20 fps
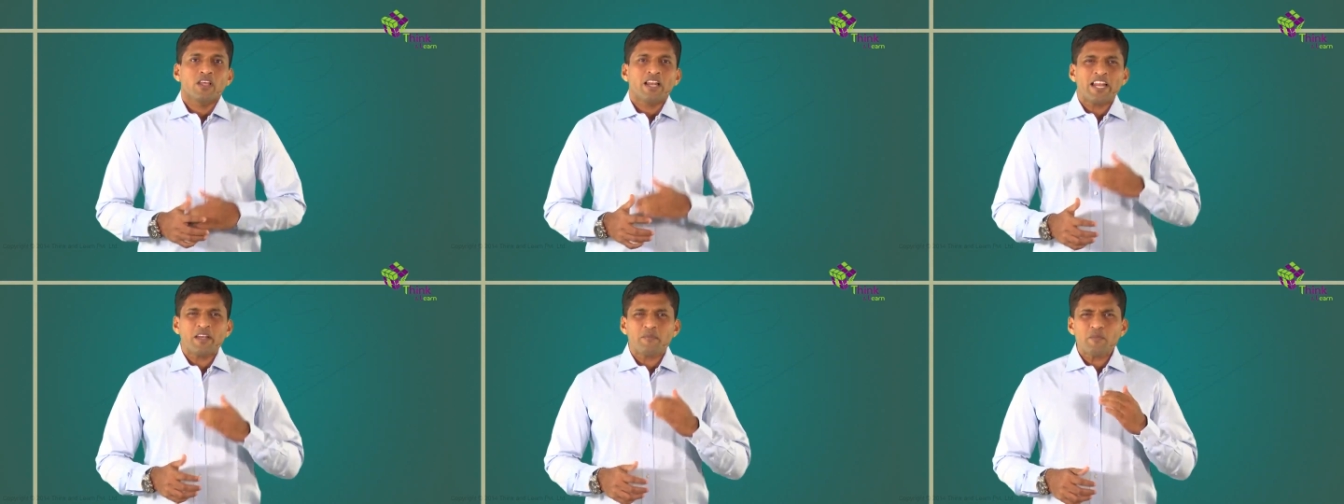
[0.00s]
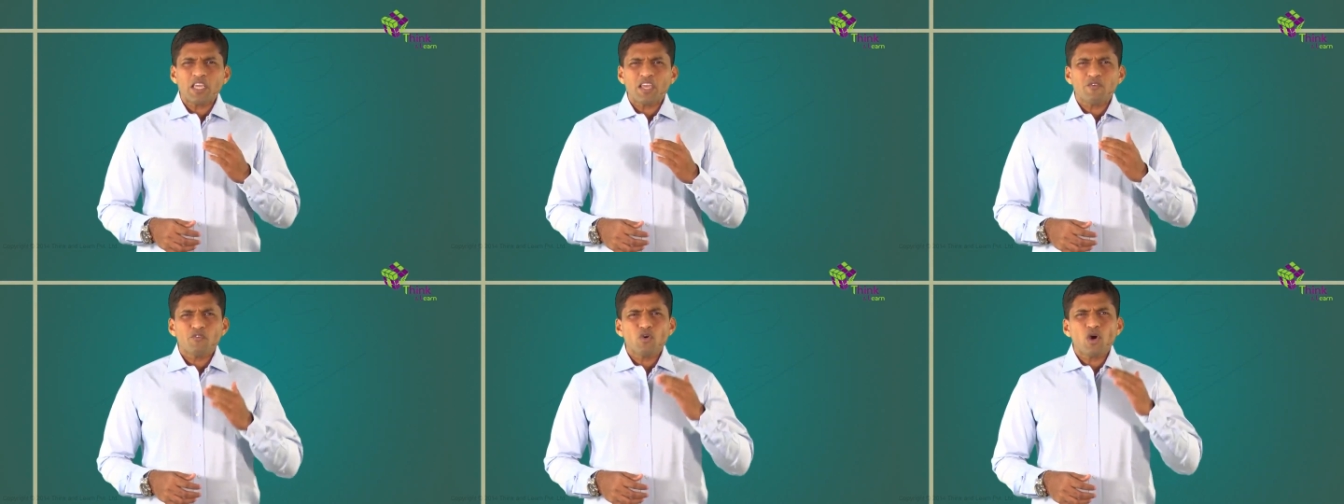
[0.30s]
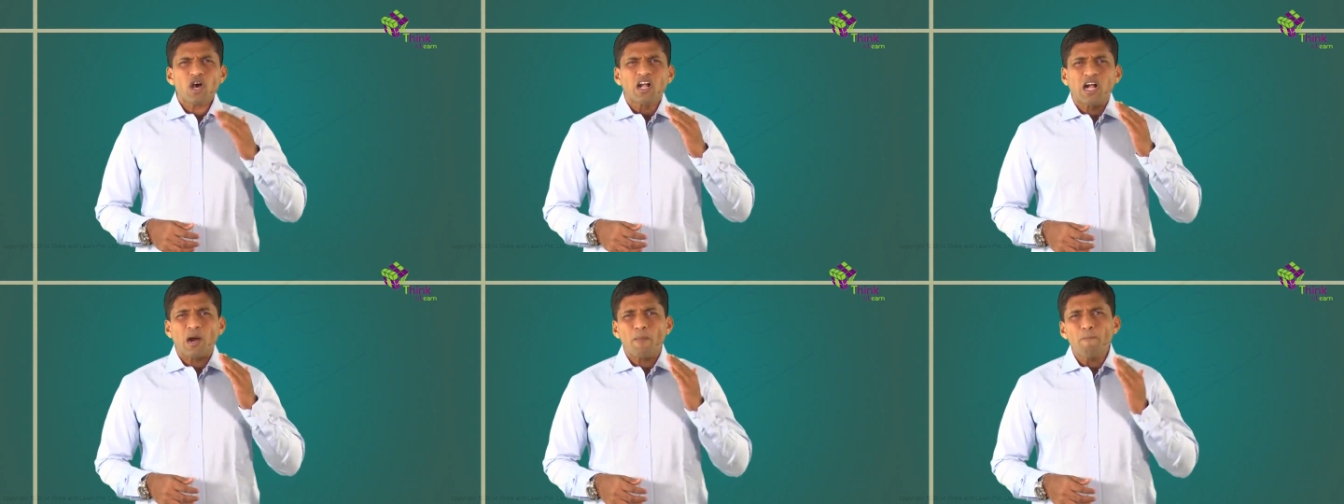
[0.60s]
Let me give
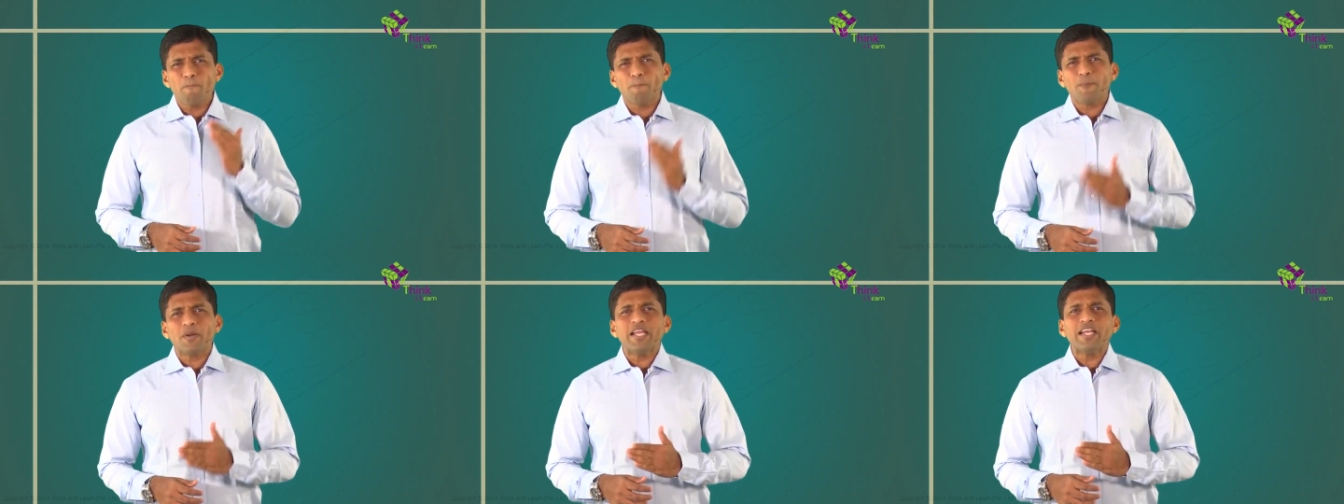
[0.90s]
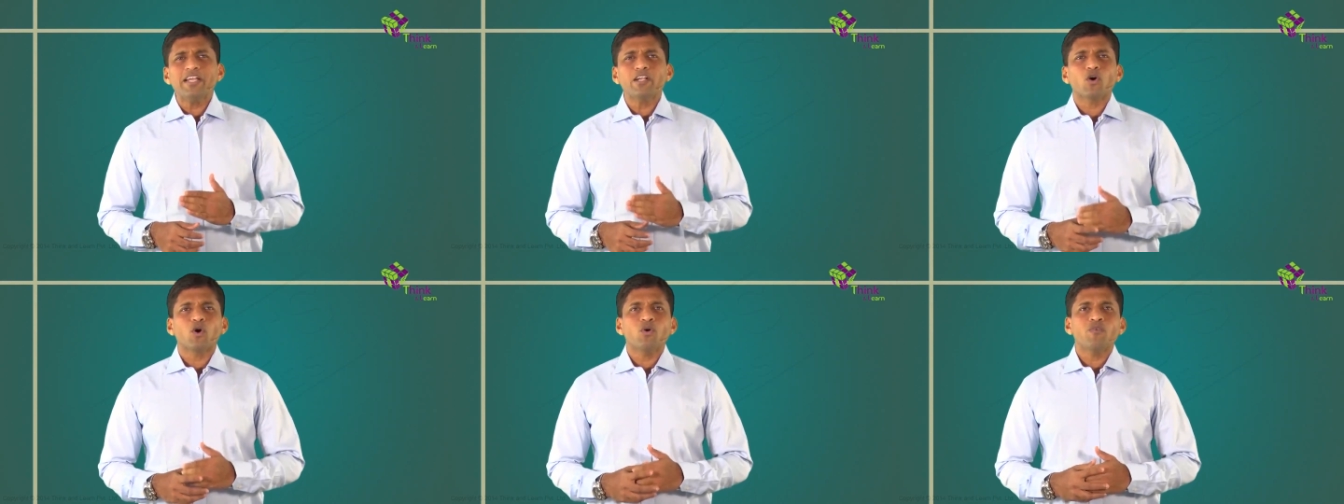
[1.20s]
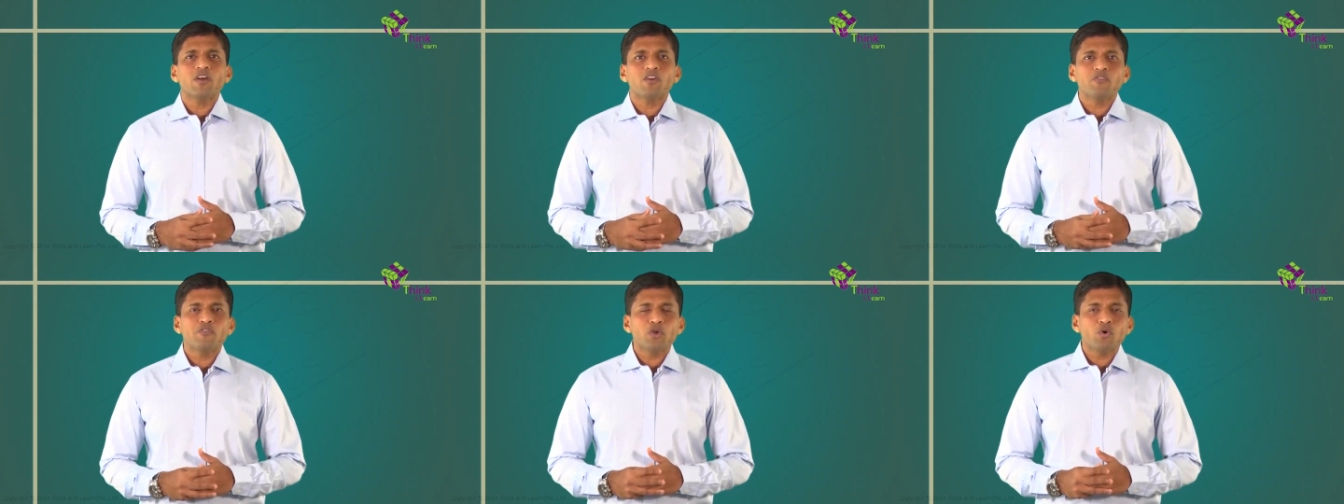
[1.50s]
you a complete
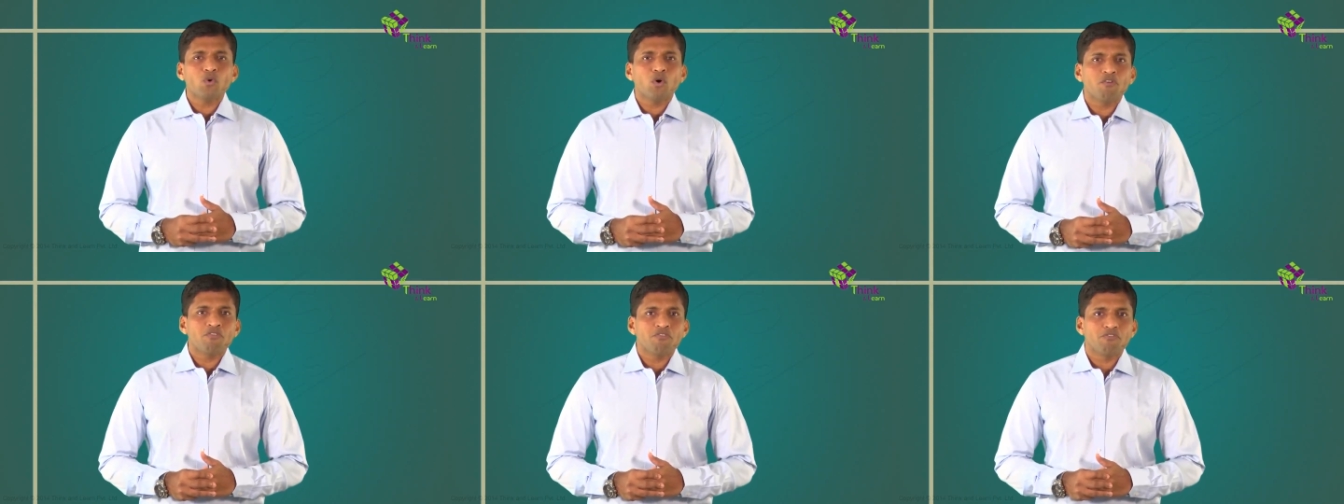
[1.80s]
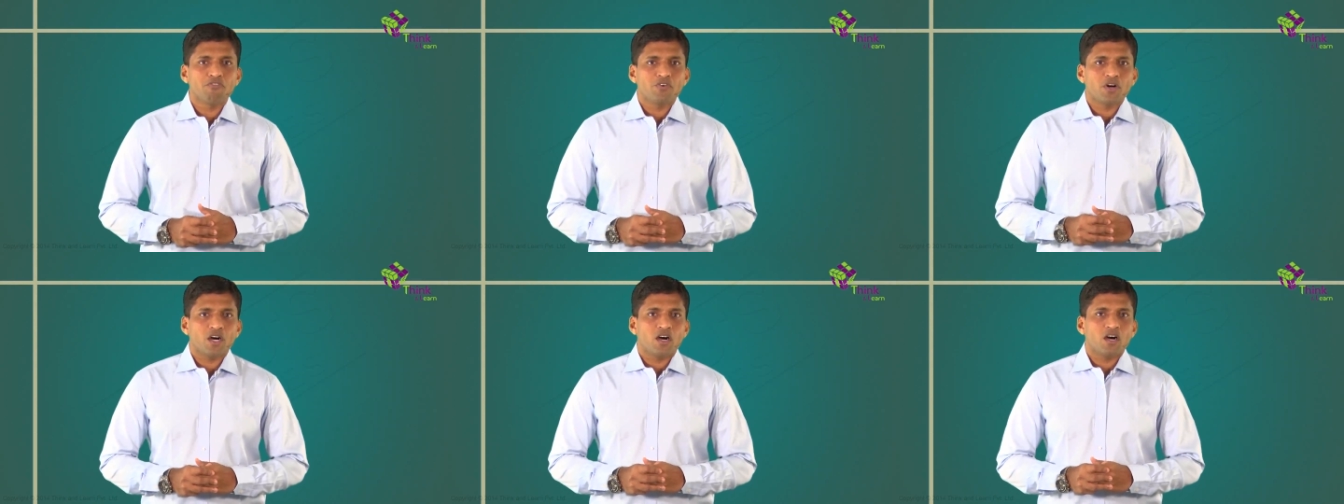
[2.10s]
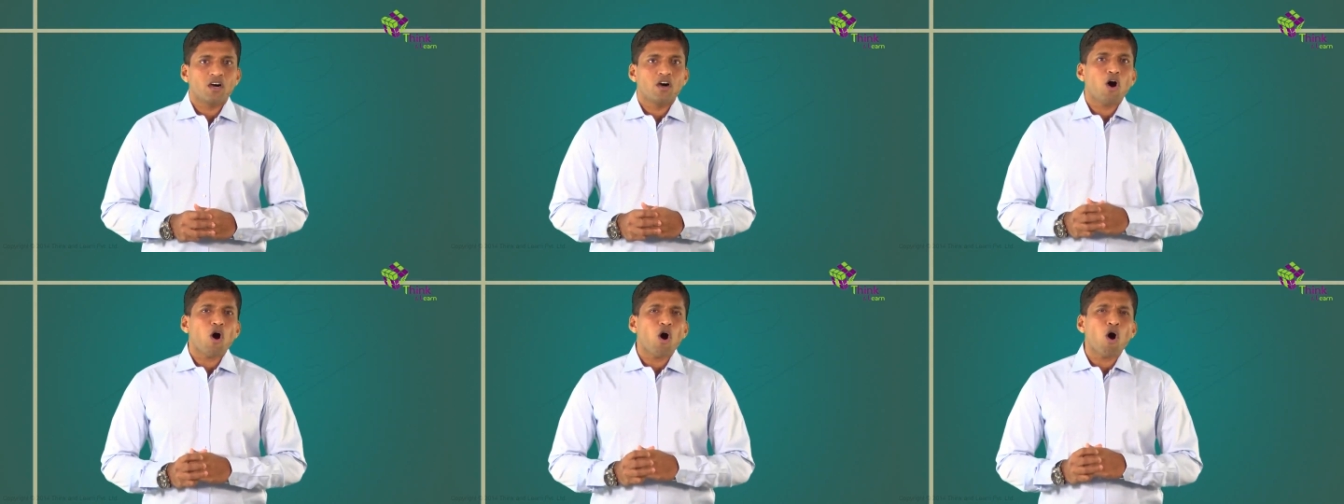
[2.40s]
overview of
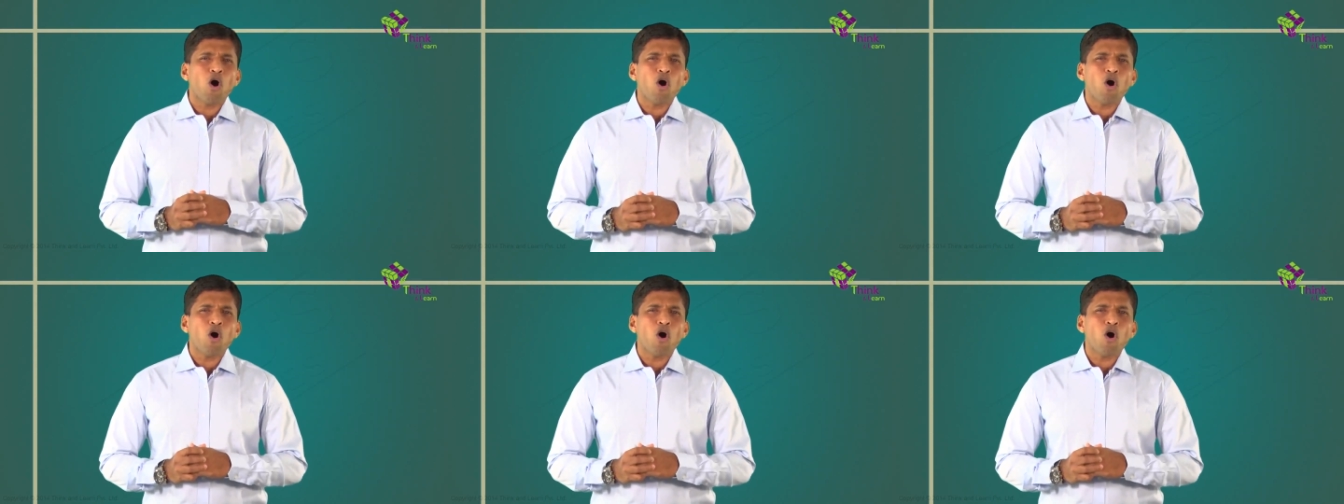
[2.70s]
uh,